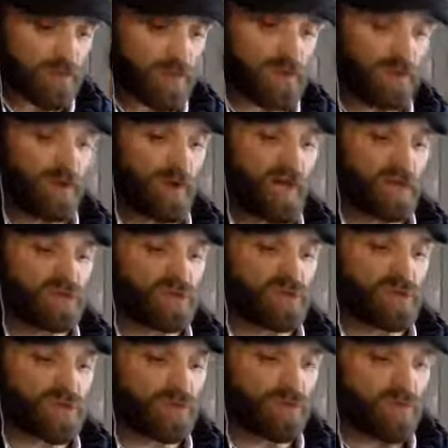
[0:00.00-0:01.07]
when you
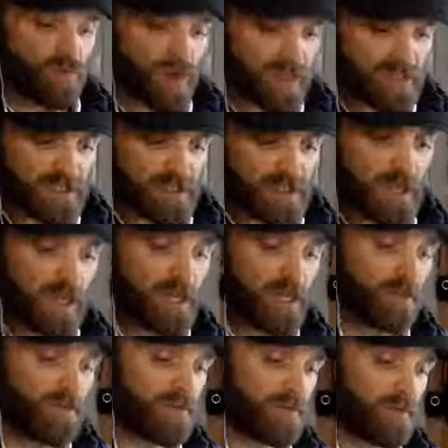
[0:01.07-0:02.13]
actually threaten
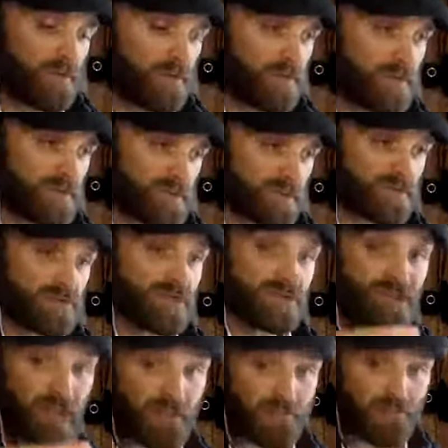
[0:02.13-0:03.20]
the physical
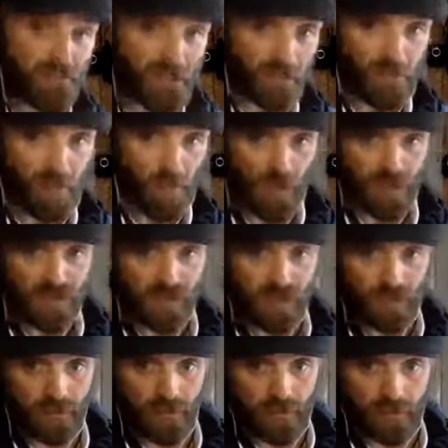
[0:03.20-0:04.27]
safety of a person.
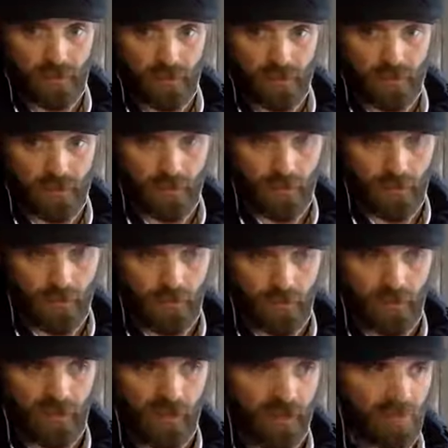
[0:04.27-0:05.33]

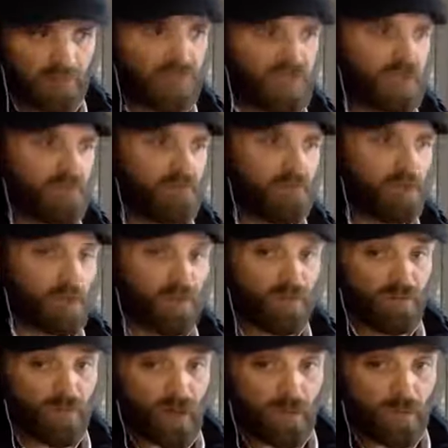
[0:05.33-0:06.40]
Now, that can be a verbal
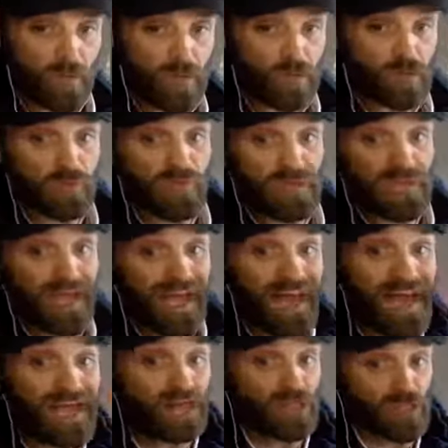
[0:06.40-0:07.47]
threat, which would be the
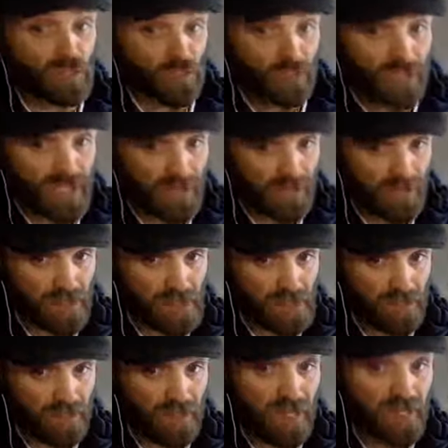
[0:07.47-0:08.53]
actual definition
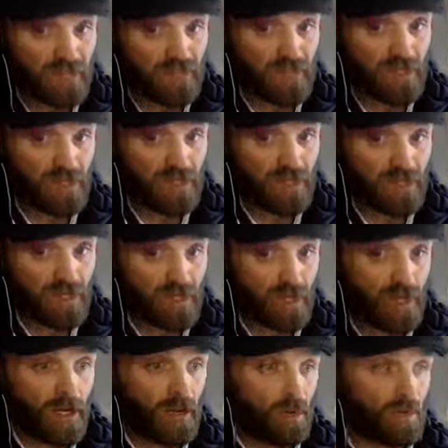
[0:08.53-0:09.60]
of hate speech
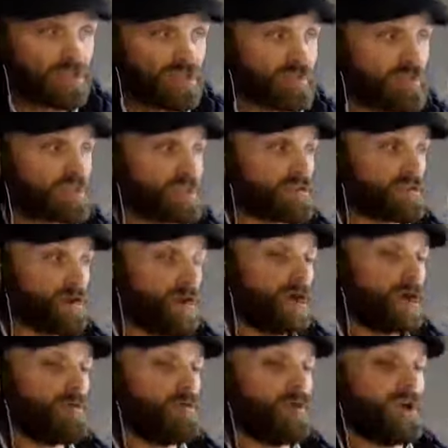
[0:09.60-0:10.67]
when somebody says,
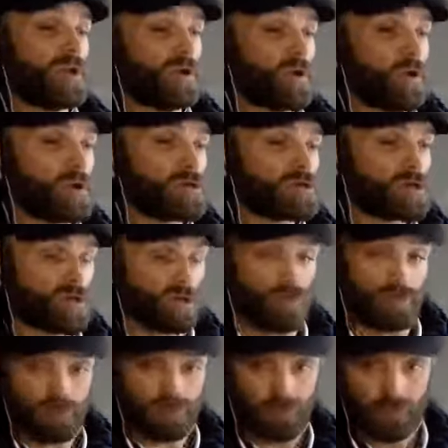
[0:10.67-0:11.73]
I will hurt you
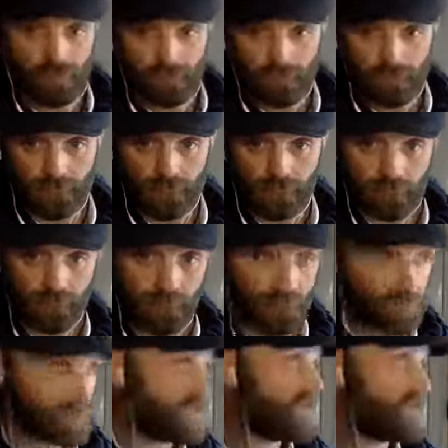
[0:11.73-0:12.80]

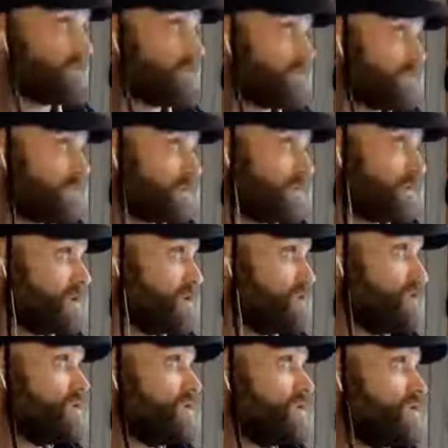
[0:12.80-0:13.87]
if
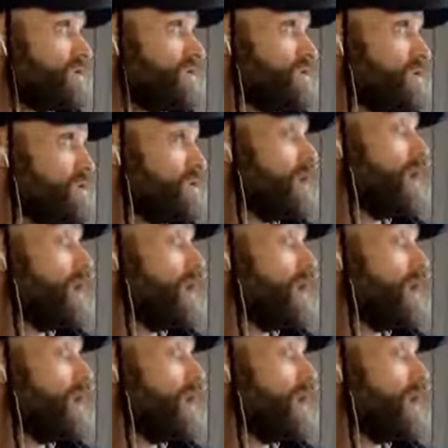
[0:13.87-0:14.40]
you do, do, do,